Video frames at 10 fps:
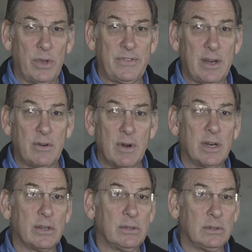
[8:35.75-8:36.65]
was a
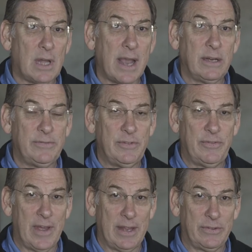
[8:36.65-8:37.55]
critical line of
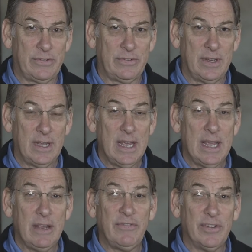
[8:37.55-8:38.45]
defense
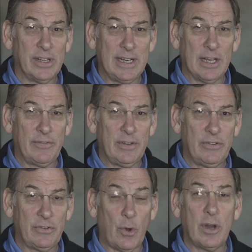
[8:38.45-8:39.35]
in
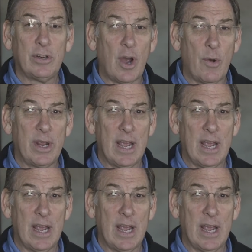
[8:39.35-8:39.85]
Philadelphia's ongoing